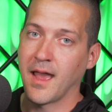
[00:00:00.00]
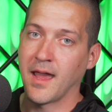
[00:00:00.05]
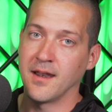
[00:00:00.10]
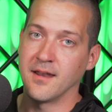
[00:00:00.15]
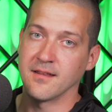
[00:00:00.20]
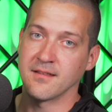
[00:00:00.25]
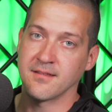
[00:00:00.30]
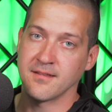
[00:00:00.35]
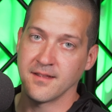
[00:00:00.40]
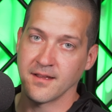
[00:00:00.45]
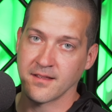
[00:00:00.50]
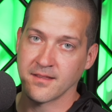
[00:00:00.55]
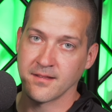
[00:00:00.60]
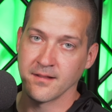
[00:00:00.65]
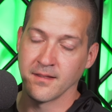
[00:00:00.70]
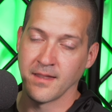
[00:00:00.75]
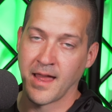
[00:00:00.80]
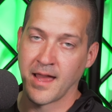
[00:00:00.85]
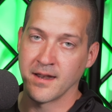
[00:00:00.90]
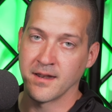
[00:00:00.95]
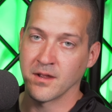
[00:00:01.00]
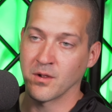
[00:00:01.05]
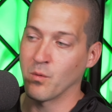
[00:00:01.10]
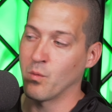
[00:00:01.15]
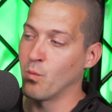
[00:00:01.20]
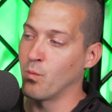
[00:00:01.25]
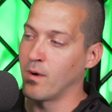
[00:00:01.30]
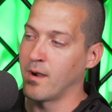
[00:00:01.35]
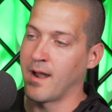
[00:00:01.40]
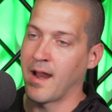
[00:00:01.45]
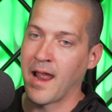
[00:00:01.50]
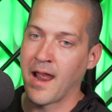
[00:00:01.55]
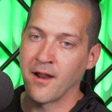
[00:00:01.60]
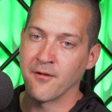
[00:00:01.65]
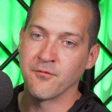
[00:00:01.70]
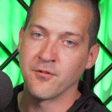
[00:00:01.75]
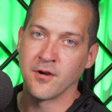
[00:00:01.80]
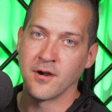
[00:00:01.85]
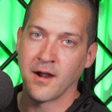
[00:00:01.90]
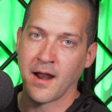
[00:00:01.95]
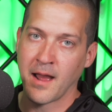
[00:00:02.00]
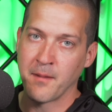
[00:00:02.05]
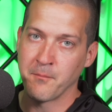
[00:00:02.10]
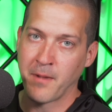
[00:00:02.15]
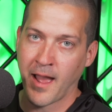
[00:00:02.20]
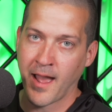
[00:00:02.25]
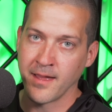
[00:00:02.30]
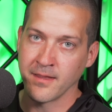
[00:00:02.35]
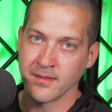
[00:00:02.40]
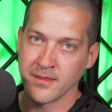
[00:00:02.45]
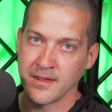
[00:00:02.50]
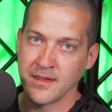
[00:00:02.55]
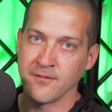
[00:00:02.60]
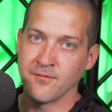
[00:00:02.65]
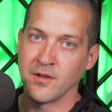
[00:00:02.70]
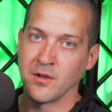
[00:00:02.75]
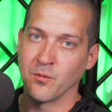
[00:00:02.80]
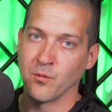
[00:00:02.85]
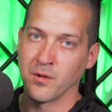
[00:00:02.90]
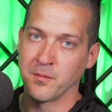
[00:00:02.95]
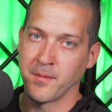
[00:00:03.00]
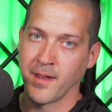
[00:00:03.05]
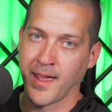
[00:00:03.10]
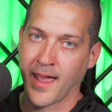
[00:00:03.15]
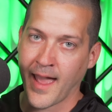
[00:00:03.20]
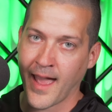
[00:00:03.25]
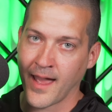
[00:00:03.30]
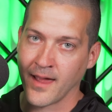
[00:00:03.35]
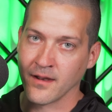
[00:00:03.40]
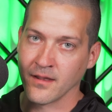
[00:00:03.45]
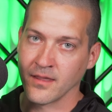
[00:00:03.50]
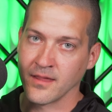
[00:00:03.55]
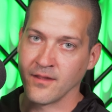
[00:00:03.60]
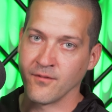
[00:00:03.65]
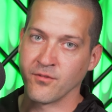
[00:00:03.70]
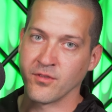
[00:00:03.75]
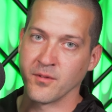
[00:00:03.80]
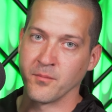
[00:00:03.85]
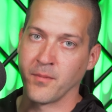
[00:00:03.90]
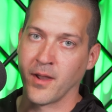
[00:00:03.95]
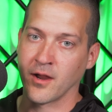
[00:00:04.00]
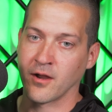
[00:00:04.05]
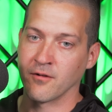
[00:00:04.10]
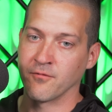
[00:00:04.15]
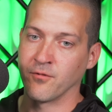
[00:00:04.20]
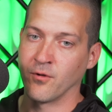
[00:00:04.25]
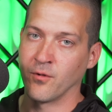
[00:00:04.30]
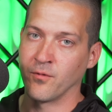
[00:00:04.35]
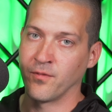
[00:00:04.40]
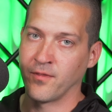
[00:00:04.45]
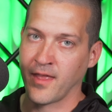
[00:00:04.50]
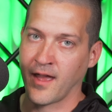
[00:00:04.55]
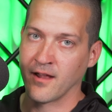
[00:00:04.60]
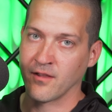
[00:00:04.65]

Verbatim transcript: and it sticks the landing wherever I leave it. When my hand leaves the microphone,